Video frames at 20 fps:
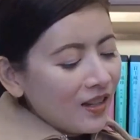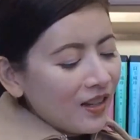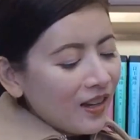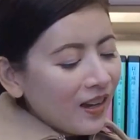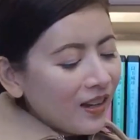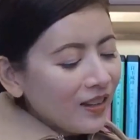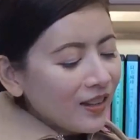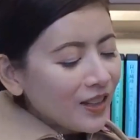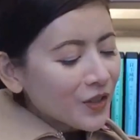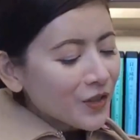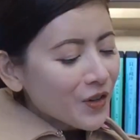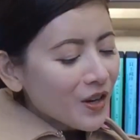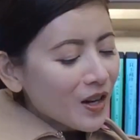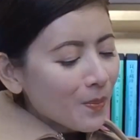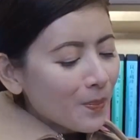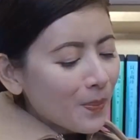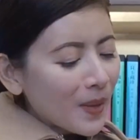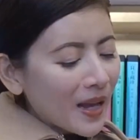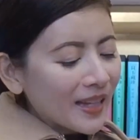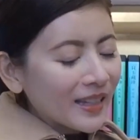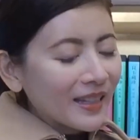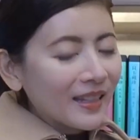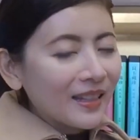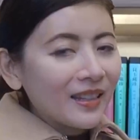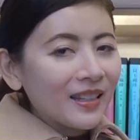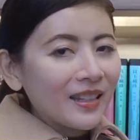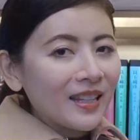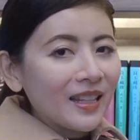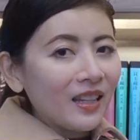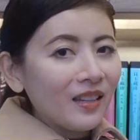illustrated by
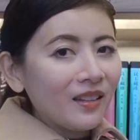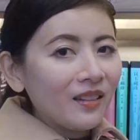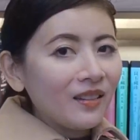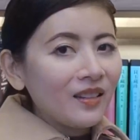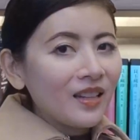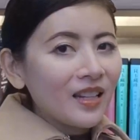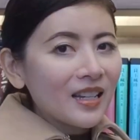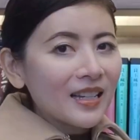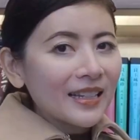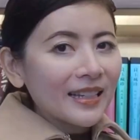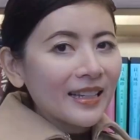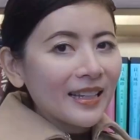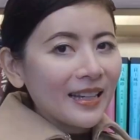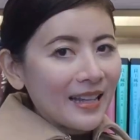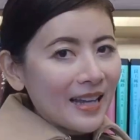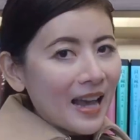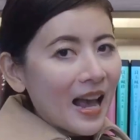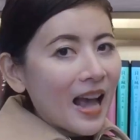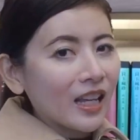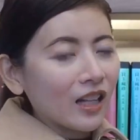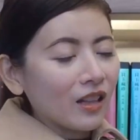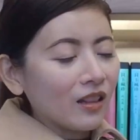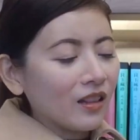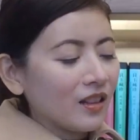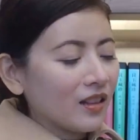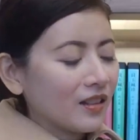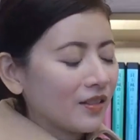Gil Guile.